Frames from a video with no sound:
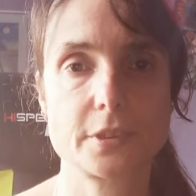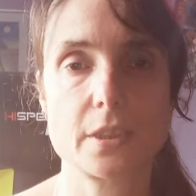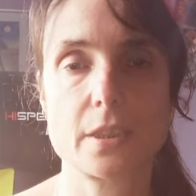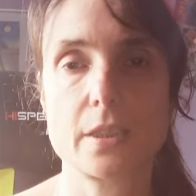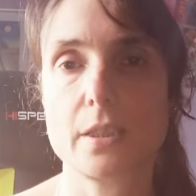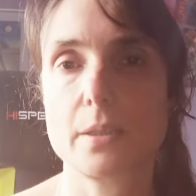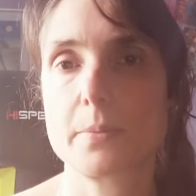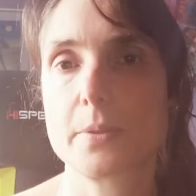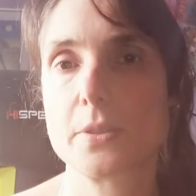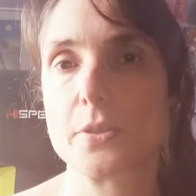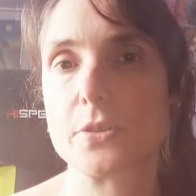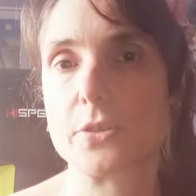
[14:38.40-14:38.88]
are
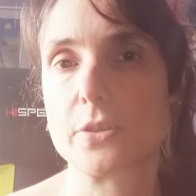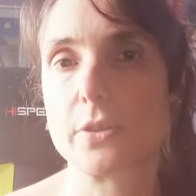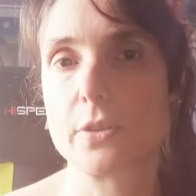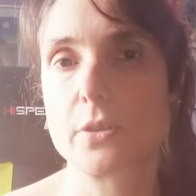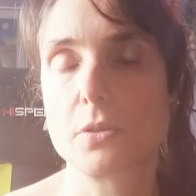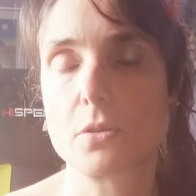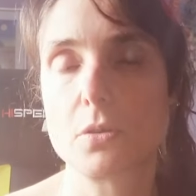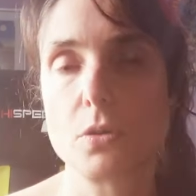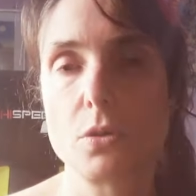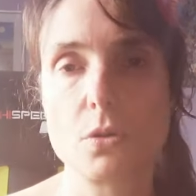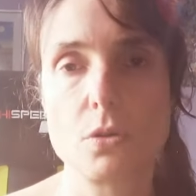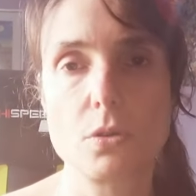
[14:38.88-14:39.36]
coming to
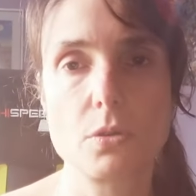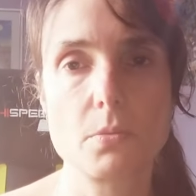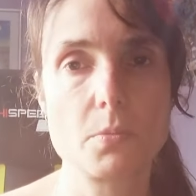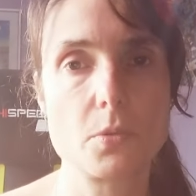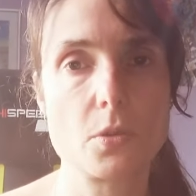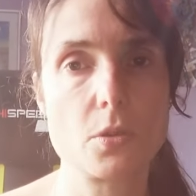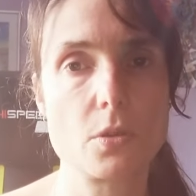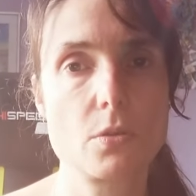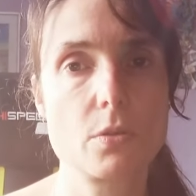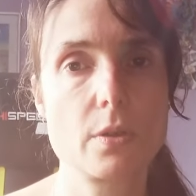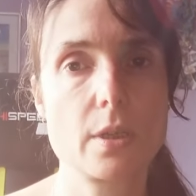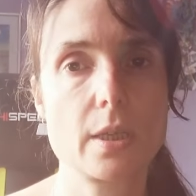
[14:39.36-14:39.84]
the core
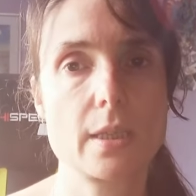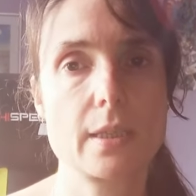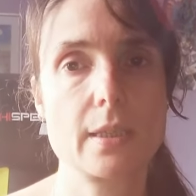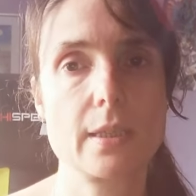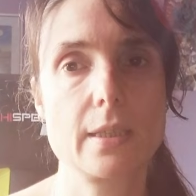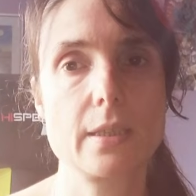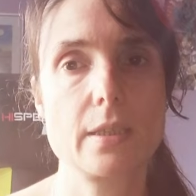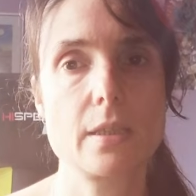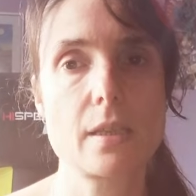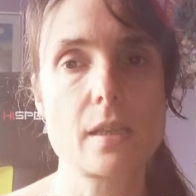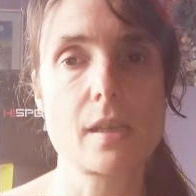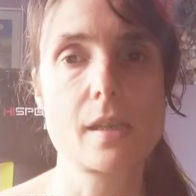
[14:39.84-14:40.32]
more
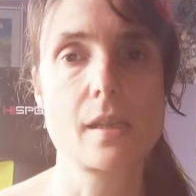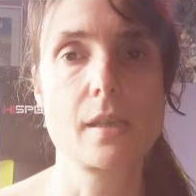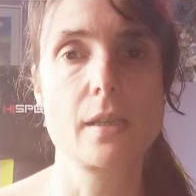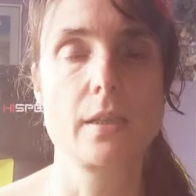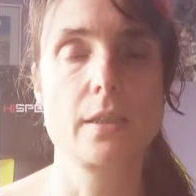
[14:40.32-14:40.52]
quickly.